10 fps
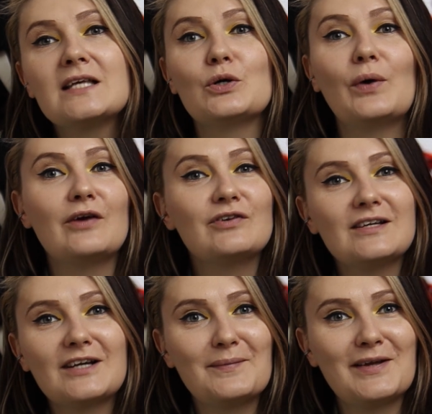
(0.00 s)
So I
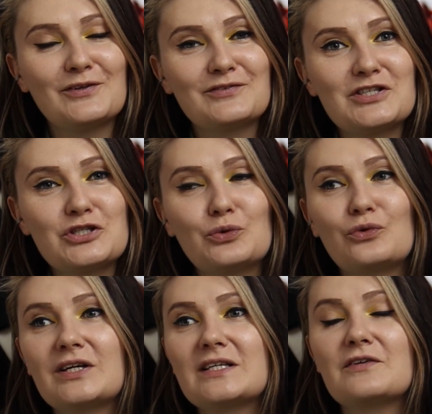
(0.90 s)
really recommend all the
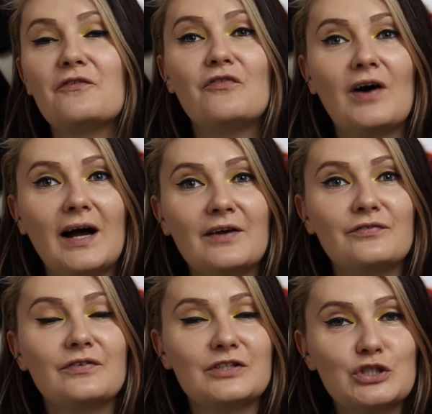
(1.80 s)
stories,
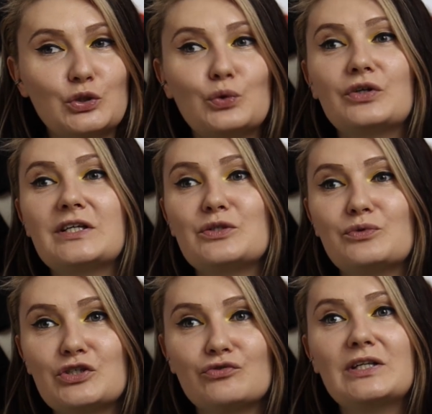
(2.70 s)
5 stories
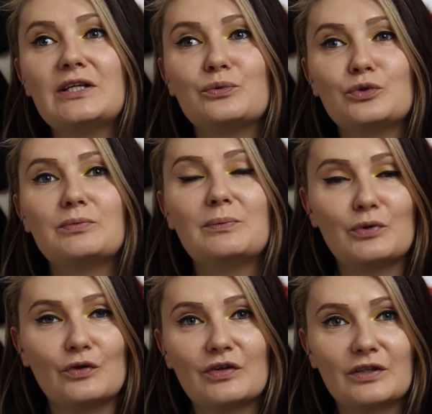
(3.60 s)
which really would be
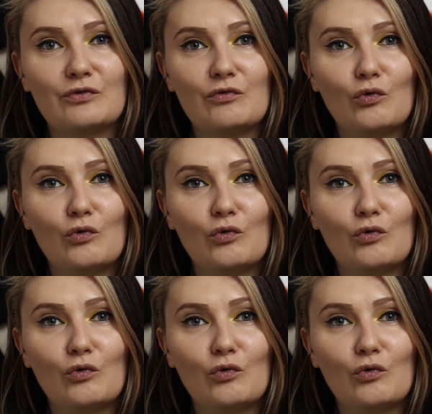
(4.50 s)
perfect for